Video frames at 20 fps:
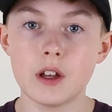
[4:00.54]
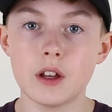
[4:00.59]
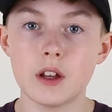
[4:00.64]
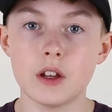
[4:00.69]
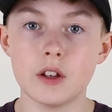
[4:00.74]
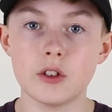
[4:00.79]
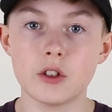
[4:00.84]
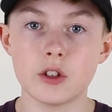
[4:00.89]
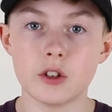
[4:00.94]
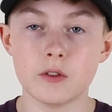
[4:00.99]

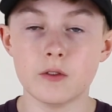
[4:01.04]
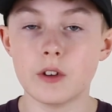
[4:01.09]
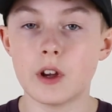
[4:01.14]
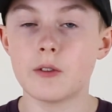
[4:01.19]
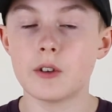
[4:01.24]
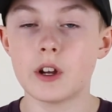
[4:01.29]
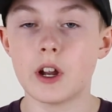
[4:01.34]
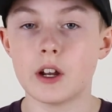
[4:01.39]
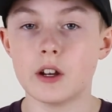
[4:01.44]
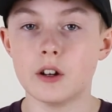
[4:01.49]
into your
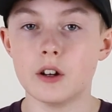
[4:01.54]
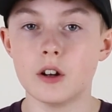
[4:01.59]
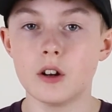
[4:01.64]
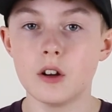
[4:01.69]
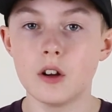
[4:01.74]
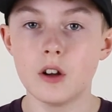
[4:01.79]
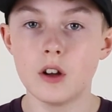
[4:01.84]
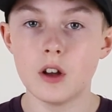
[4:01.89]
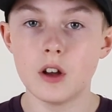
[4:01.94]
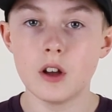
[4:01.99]
favorite editor
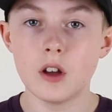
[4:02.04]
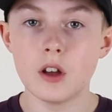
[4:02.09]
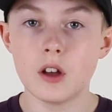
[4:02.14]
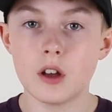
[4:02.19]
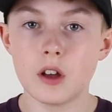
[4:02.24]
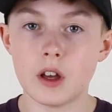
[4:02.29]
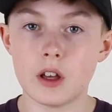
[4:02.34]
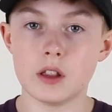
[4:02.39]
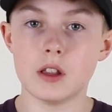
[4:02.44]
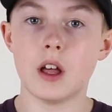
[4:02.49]

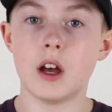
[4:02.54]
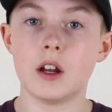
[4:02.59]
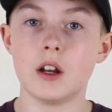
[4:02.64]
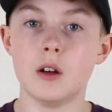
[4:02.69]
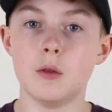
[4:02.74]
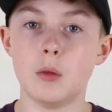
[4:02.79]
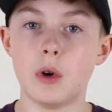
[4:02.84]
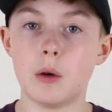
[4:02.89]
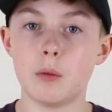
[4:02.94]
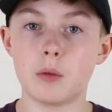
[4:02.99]
and line
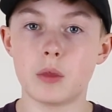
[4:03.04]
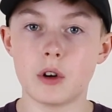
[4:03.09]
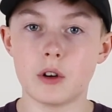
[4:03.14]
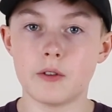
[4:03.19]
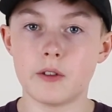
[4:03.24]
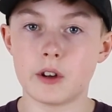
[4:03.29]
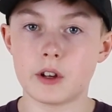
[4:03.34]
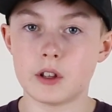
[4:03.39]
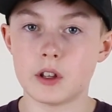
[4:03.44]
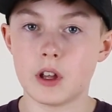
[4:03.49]
them up
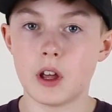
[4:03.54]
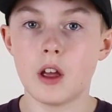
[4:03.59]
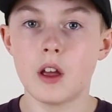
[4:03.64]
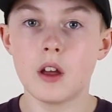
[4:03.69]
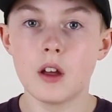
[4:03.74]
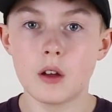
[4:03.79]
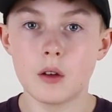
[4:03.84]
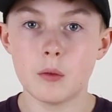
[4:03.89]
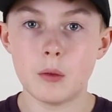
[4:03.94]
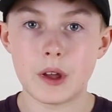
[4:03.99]
perfectly,
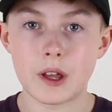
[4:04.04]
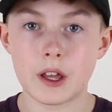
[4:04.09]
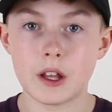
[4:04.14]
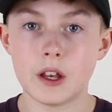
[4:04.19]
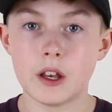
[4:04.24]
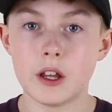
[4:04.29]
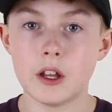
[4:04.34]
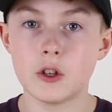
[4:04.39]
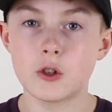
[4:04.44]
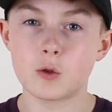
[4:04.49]
making
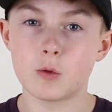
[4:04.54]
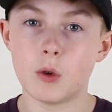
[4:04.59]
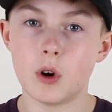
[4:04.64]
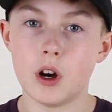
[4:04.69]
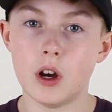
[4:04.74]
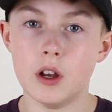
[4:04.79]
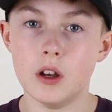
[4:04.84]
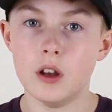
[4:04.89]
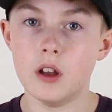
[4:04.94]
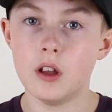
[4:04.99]
each
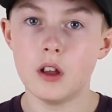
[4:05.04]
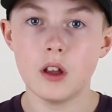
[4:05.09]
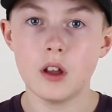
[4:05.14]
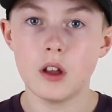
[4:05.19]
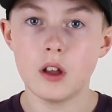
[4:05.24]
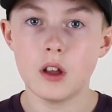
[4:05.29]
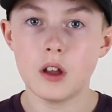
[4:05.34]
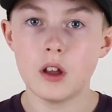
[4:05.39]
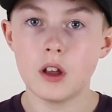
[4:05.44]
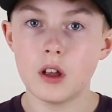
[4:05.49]
one
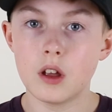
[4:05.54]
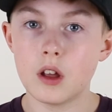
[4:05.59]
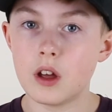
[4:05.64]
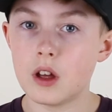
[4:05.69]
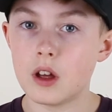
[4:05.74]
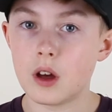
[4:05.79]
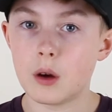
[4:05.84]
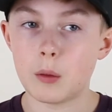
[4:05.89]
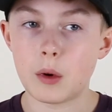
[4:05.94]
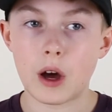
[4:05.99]

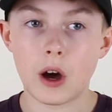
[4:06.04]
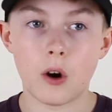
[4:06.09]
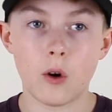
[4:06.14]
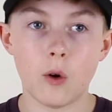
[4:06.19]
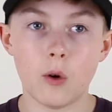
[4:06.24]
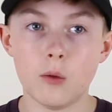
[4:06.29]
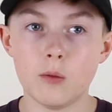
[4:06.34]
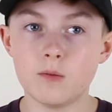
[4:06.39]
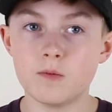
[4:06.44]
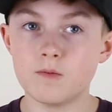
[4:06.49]

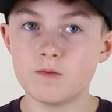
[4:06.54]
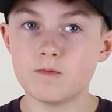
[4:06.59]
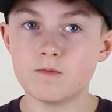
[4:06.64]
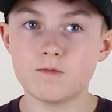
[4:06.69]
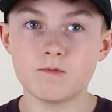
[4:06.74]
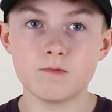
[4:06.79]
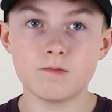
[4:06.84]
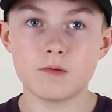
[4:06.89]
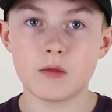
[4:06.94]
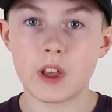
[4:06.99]
about
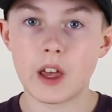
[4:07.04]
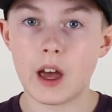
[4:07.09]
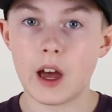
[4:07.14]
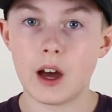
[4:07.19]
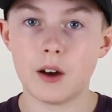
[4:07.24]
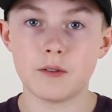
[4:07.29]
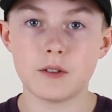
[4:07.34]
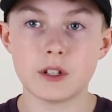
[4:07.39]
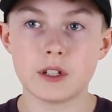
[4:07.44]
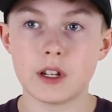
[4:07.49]

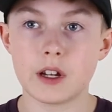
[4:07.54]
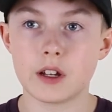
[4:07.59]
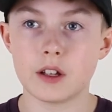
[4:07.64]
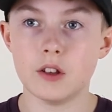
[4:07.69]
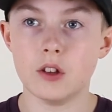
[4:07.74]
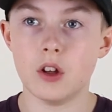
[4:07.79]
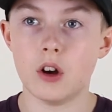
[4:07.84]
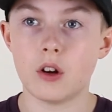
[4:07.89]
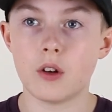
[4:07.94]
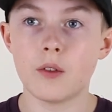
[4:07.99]
half a second
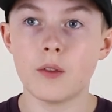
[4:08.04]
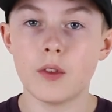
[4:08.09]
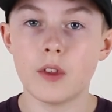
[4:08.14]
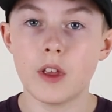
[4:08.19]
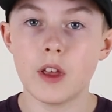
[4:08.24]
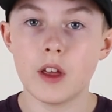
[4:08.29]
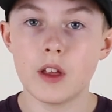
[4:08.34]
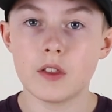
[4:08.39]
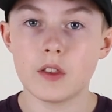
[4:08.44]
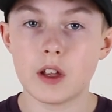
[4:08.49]
long.
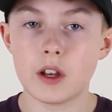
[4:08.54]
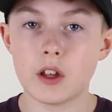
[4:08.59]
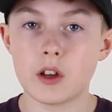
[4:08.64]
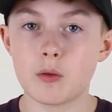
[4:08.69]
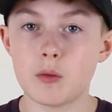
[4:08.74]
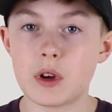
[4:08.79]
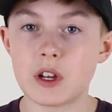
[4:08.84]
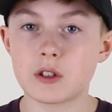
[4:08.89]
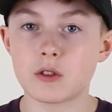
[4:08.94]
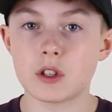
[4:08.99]
Then you
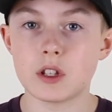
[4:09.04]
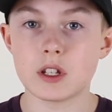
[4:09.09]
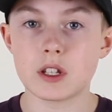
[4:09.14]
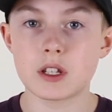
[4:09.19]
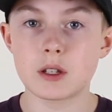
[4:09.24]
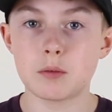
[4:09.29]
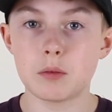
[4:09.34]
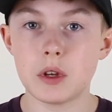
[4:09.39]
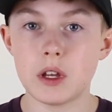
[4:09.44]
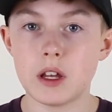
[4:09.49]
can mess with the
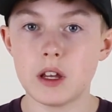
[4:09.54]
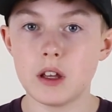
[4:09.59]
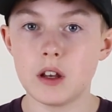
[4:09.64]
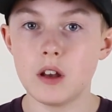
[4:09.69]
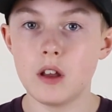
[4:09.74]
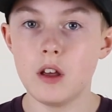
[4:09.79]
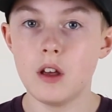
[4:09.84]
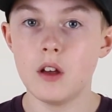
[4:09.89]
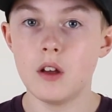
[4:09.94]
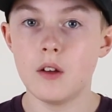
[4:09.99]
speed
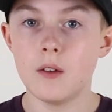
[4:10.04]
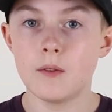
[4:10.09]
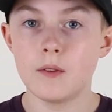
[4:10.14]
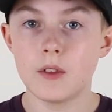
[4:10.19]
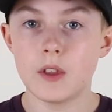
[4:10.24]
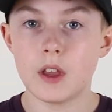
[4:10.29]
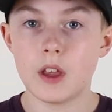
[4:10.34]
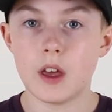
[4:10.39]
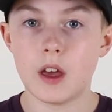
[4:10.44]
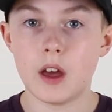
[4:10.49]

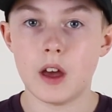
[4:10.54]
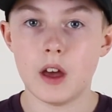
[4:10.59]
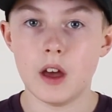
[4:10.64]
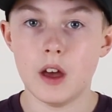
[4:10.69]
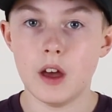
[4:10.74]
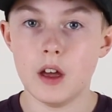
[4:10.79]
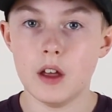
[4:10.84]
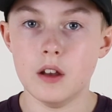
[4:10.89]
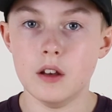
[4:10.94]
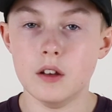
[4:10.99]

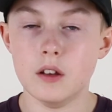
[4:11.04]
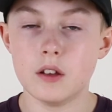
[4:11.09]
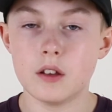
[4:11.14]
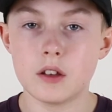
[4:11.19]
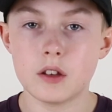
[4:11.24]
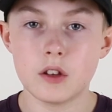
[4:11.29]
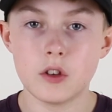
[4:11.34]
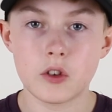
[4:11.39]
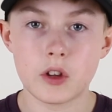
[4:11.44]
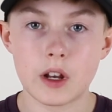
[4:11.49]
and
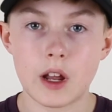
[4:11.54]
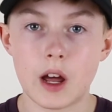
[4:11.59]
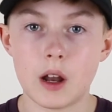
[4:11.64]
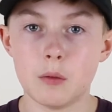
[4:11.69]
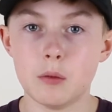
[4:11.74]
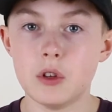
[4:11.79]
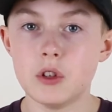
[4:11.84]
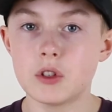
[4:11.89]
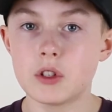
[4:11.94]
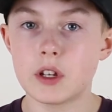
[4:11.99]
you can
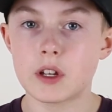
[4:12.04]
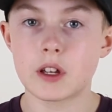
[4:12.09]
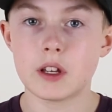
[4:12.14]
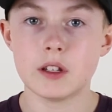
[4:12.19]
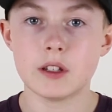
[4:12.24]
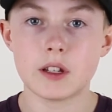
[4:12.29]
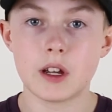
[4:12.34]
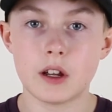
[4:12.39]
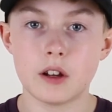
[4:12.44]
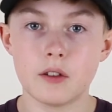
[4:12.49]
add music
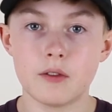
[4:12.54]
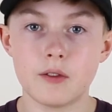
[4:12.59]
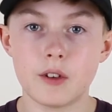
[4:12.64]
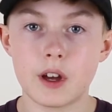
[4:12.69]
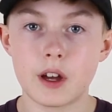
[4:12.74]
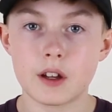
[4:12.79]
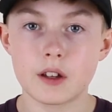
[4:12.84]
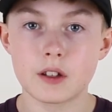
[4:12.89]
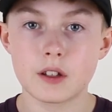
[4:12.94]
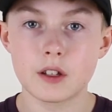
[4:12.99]
and sound
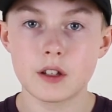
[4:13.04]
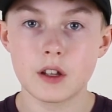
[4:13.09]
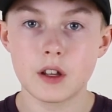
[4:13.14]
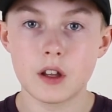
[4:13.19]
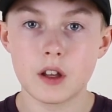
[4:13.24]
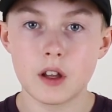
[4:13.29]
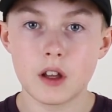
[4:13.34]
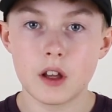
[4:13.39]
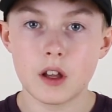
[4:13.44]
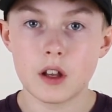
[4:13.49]
effects
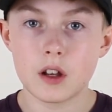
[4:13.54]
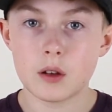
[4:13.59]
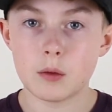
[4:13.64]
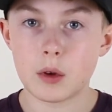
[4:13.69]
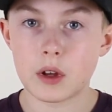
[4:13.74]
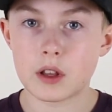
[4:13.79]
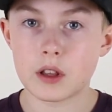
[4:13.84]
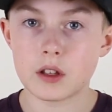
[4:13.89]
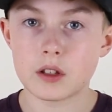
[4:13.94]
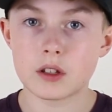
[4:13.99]
to
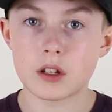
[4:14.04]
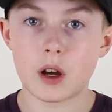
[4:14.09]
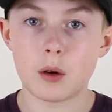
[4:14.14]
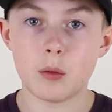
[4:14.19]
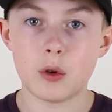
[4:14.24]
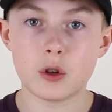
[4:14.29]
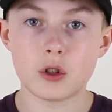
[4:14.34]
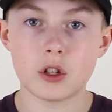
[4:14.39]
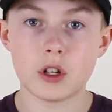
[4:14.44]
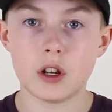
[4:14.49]
make the stop
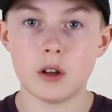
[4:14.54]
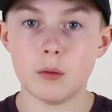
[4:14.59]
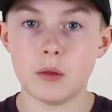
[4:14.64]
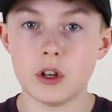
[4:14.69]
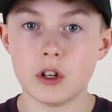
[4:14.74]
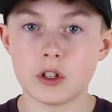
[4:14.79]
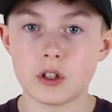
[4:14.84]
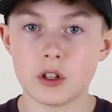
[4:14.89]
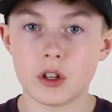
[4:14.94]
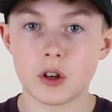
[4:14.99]
motion
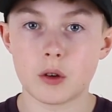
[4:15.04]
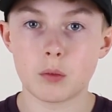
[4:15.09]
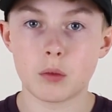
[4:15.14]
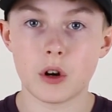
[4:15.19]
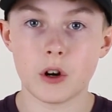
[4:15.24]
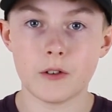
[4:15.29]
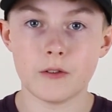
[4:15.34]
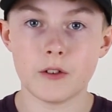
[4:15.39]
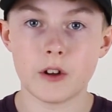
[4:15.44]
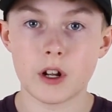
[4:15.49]
animation look
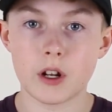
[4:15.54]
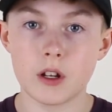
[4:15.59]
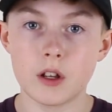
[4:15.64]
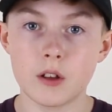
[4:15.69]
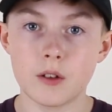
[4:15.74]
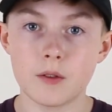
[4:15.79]
perfect.